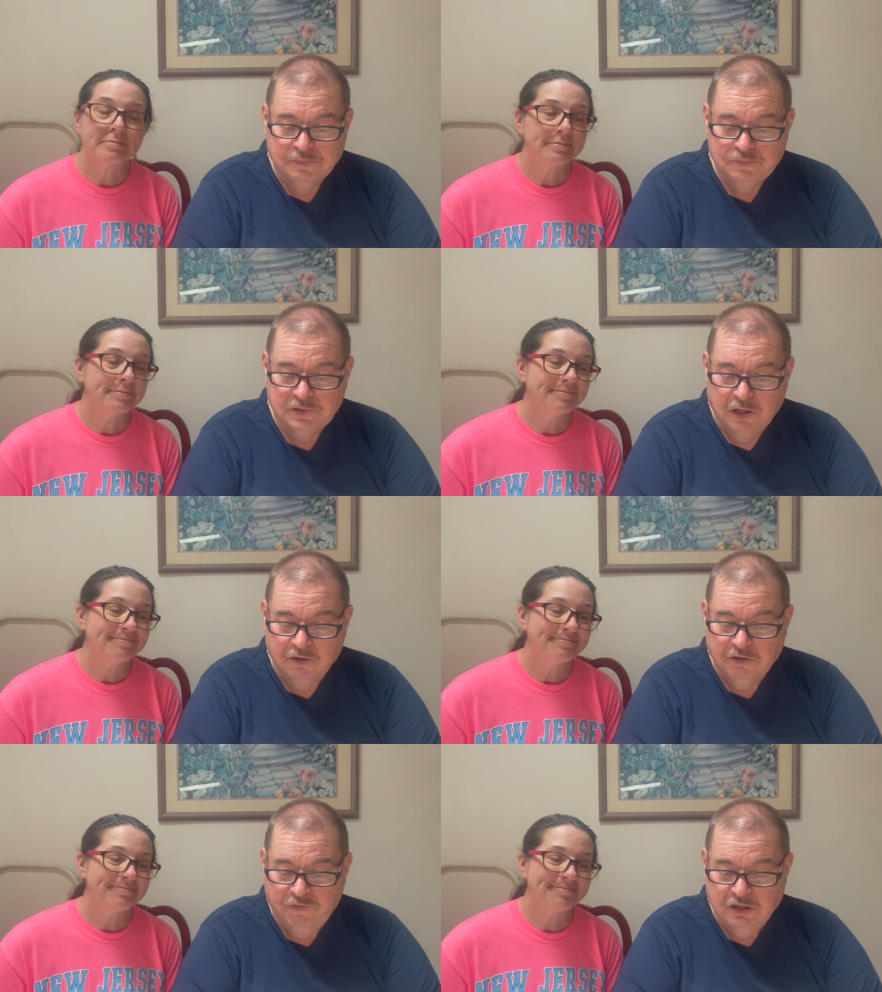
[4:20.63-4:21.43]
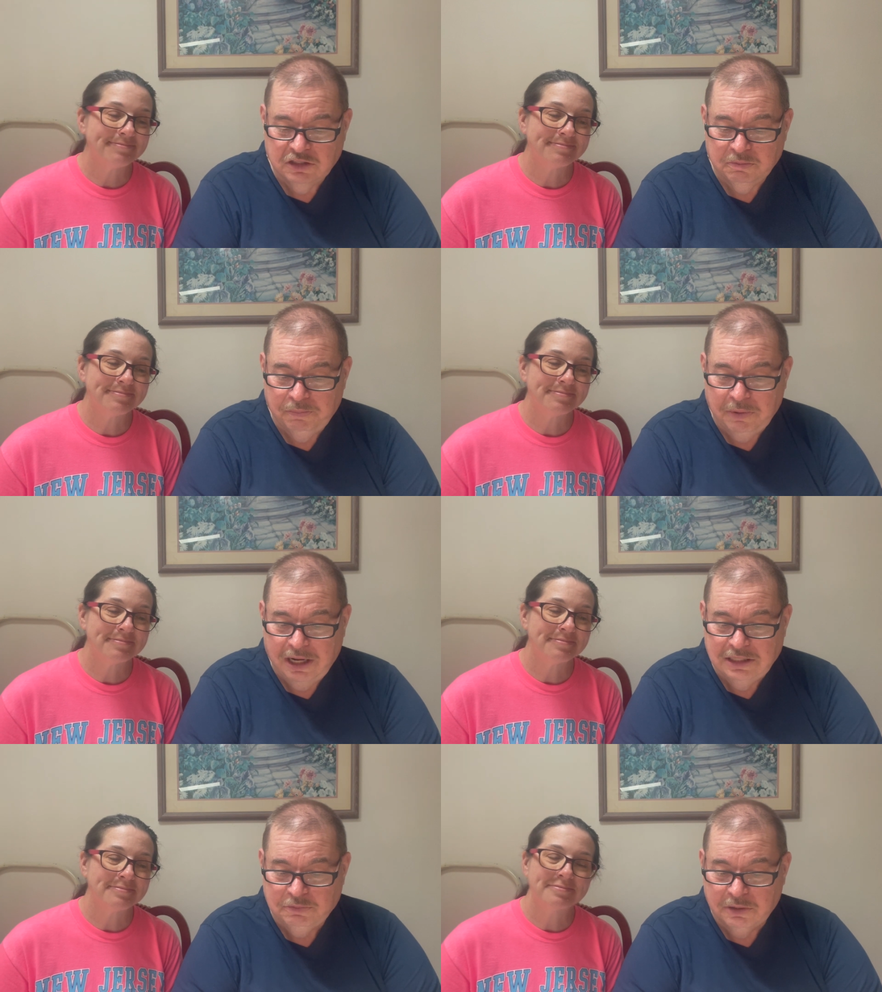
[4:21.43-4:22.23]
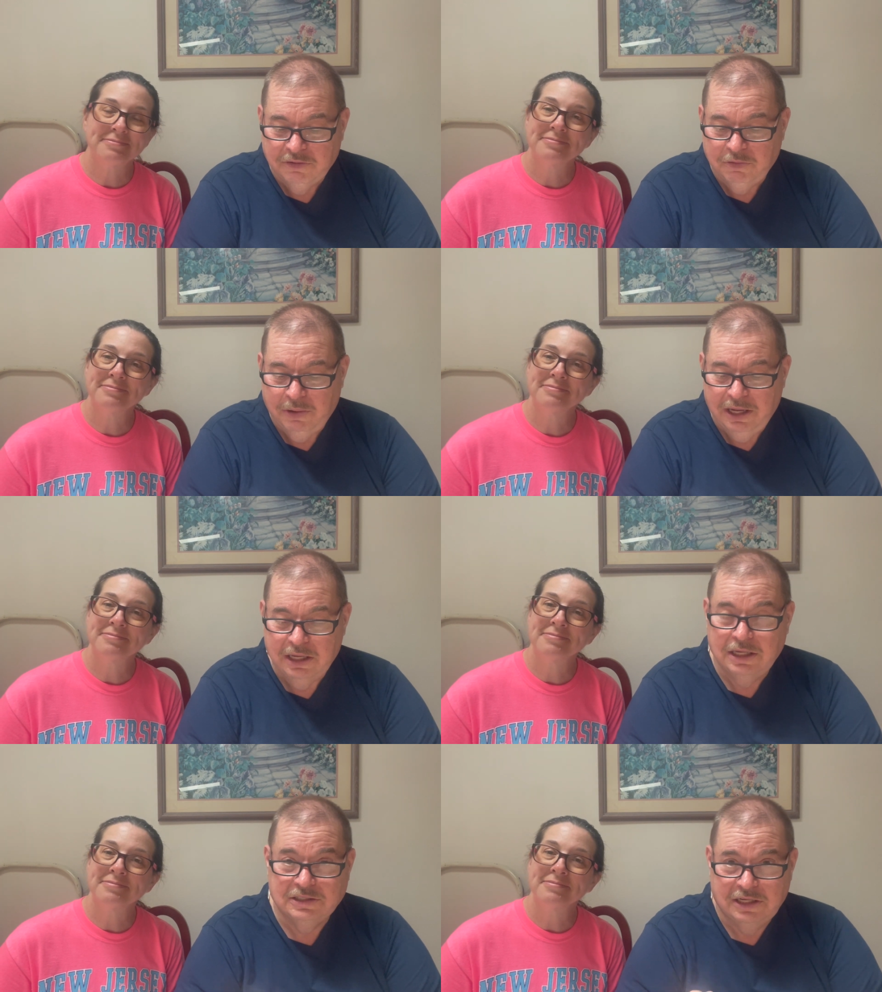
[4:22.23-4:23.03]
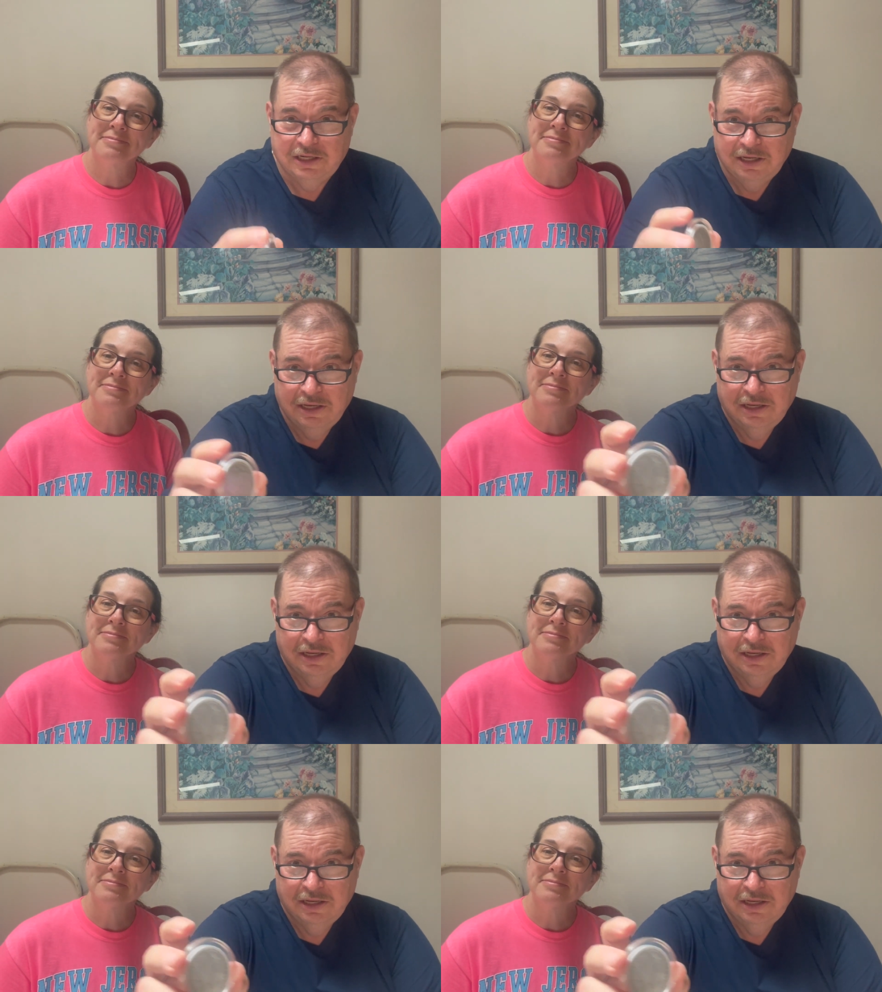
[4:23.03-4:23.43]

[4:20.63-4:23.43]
Speaker 1: So the first prize we're giving away is an.